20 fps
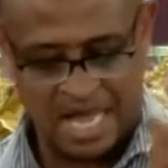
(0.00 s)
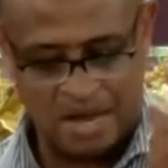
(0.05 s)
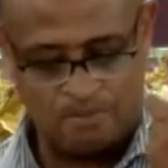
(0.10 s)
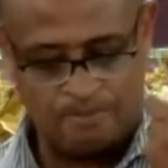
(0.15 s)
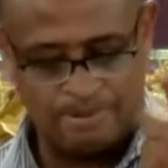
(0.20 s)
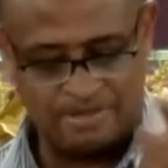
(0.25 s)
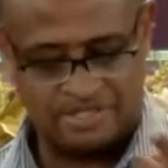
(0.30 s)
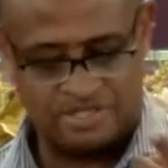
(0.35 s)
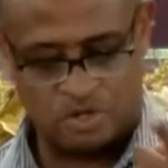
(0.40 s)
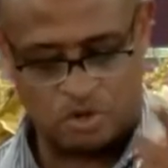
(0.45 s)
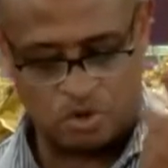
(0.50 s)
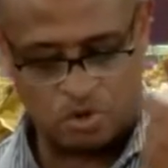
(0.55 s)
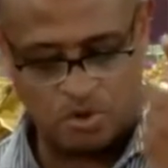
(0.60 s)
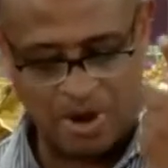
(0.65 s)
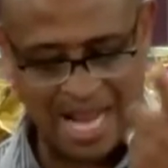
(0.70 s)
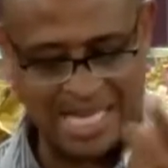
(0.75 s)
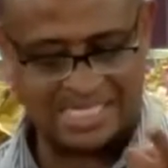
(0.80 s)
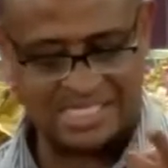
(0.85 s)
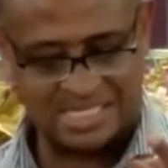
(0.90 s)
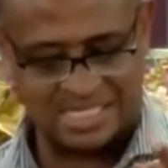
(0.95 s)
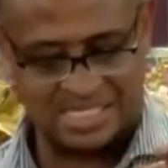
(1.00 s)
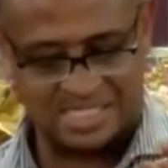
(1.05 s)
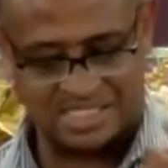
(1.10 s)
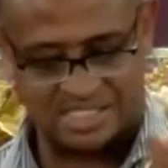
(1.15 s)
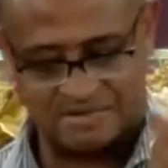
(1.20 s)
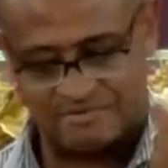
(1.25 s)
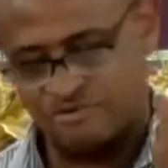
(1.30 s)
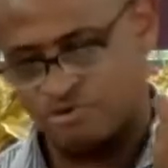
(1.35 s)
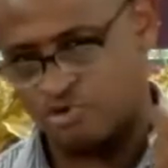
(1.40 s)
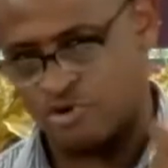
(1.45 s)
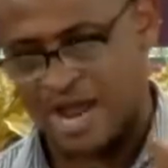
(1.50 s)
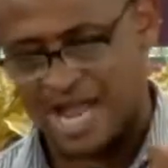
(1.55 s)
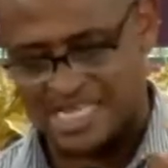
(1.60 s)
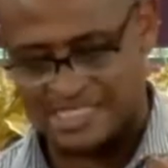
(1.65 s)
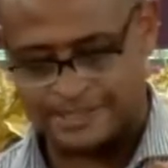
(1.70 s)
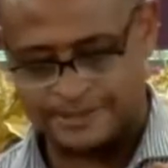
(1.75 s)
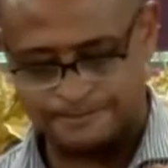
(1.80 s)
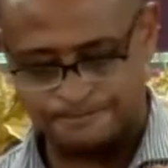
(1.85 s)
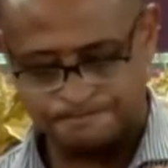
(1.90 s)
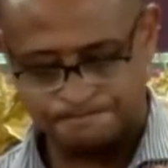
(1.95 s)
with the righteousness of
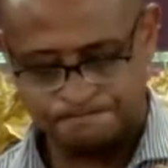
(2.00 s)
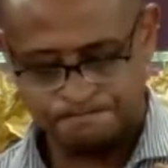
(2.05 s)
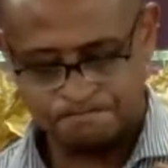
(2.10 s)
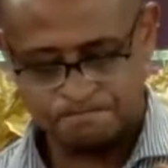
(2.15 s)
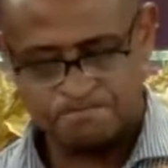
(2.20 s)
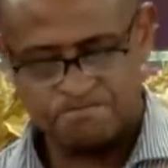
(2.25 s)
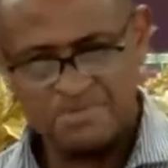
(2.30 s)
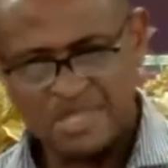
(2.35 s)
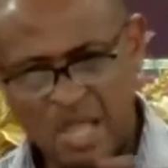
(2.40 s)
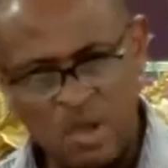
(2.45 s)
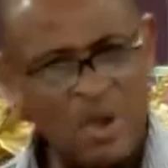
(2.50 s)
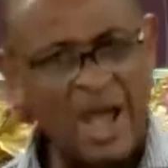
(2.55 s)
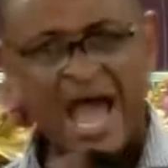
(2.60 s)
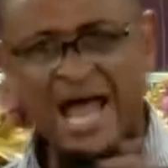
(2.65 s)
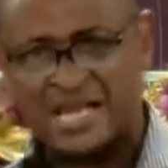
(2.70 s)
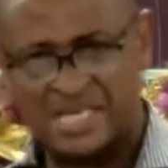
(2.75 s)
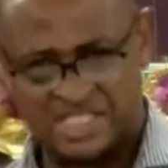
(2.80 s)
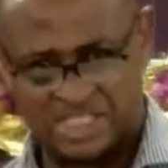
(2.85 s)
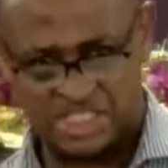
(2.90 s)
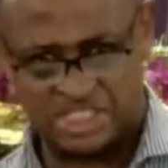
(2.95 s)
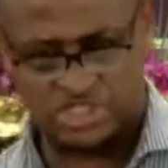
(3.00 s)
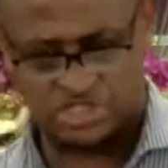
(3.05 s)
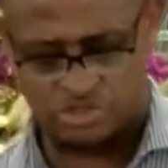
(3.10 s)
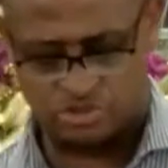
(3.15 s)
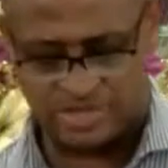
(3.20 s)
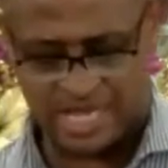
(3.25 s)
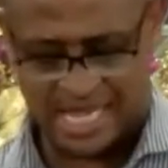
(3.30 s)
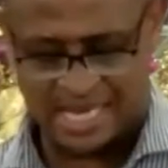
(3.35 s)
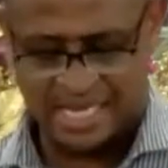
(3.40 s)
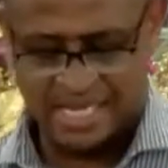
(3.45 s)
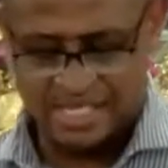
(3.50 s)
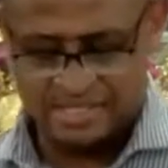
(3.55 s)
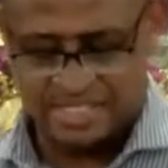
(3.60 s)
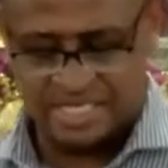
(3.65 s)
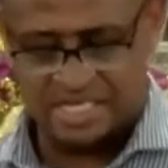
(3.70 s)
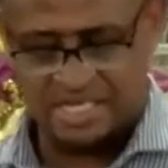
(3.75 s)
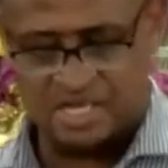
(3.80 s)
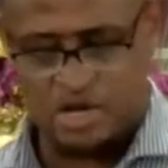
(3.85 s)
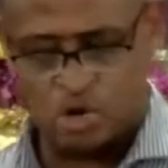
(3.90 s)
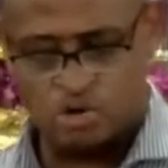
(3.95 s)
Christ. How did Jesus do that?
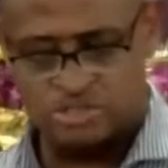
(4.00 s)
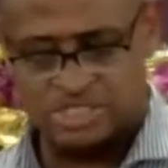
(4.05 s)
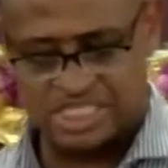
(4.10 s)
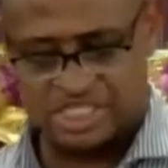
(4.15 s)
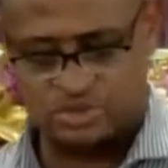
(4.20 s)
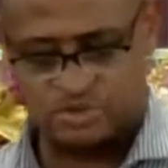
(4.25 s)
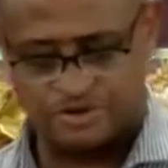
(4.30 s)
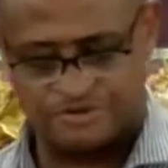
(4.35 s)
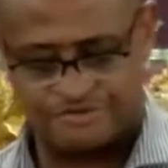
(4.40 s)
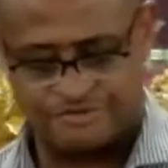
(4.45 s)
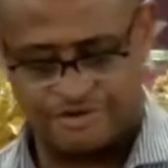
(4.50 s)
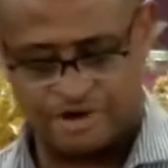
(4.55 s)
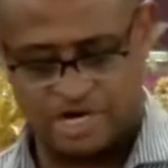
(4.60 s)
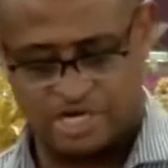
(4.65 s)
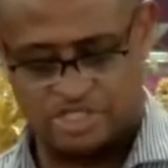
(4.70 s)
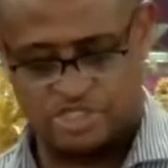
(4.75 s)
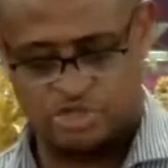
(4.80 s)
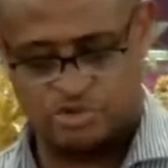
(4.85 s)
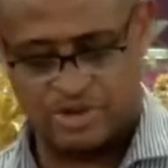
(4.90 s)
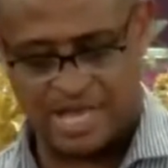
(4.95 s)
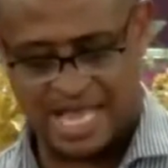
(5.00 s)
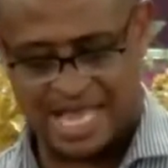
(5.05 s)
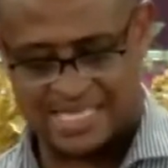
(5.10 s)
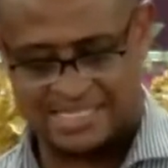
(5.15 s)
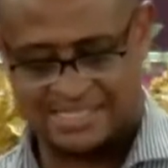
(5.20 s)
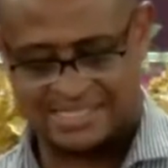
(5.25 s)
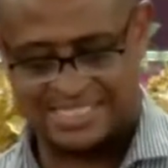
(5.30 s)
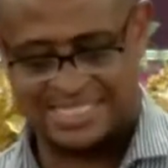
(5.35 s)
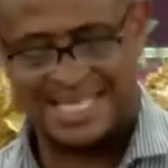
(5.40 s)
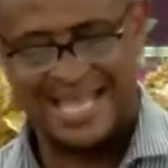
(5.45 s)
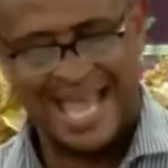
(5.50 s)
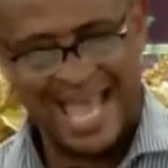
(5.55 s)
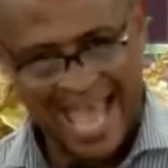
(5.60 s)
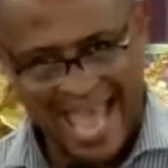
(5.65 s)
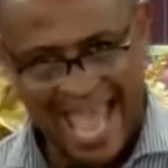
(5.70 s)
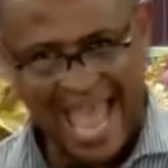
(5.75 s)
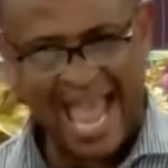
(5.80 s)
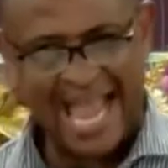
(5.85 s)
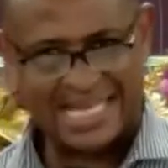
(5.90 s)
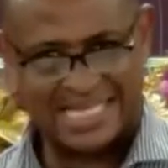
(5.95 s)
Theologians refer to it as the
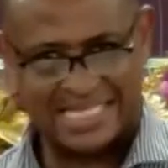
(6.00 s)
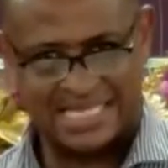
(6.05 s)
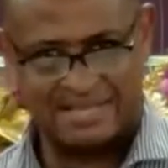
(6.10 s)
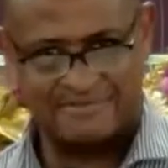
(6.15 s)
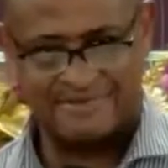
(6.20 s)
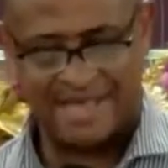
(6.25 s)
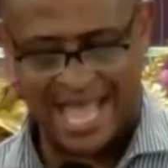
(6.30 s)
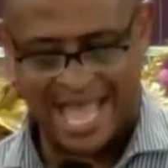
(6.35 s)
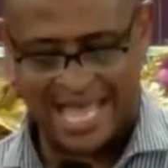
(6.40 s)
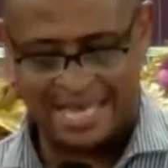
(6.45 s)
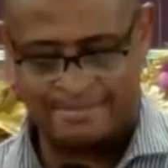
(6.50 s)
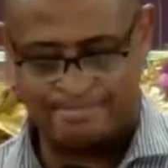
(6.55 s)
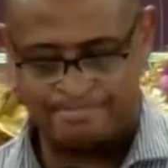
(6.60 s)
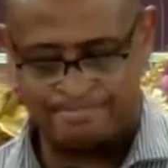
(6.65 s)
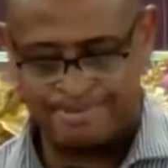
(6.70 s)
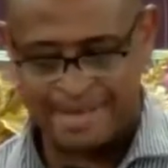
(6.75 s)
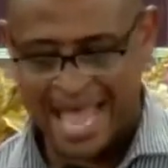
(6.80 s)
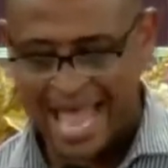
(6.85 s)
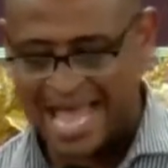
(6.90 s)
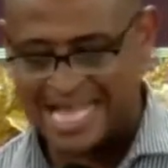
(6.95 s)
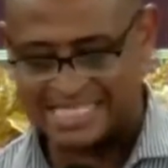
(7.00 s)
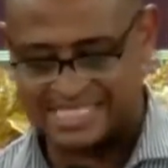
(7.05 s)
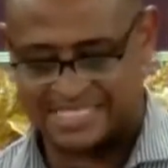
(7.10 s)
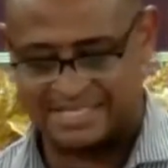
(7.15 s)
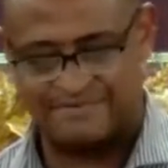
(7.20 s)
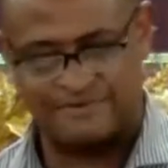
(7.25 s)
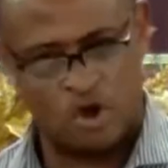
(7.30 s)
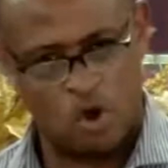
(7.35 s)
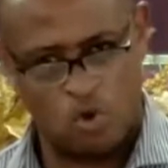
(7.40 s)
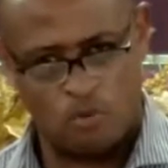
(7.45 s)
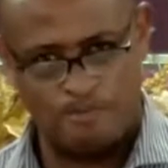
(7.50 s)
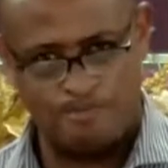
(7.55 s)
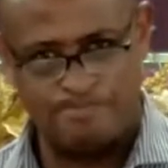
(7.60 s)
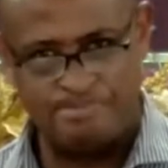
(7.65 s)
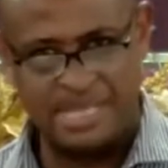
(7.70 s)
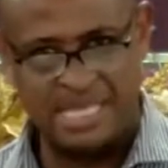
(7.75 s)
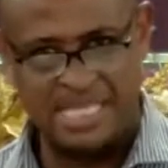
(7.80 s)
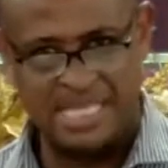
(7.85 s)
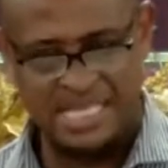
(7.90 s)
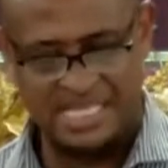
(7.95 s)
active and passive
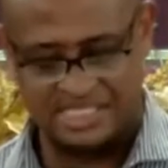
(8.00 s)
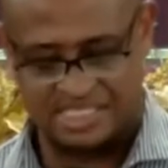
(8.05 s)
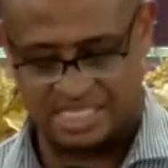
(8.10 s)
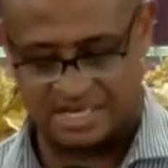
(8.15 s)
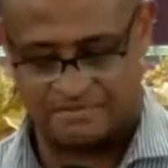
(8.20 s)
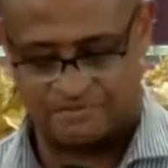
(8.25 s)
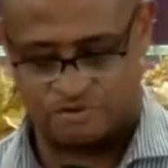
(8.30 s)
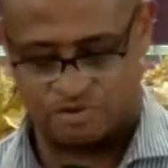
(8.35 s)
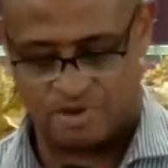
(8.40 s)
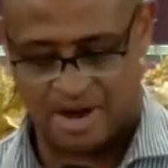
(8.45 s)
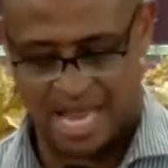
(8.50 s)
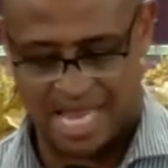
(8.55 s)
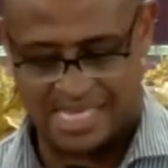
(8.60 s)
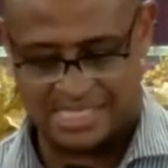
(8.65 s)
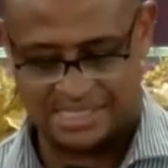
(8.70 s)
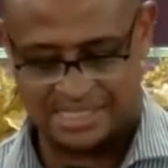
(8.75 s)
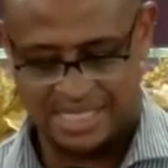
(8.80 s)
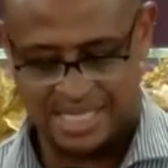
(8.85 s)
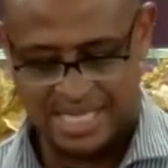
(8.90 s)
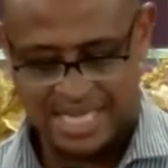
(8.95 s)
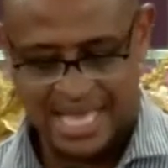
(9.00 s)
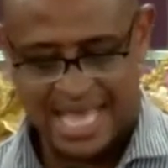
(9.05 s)
obedience of Christ.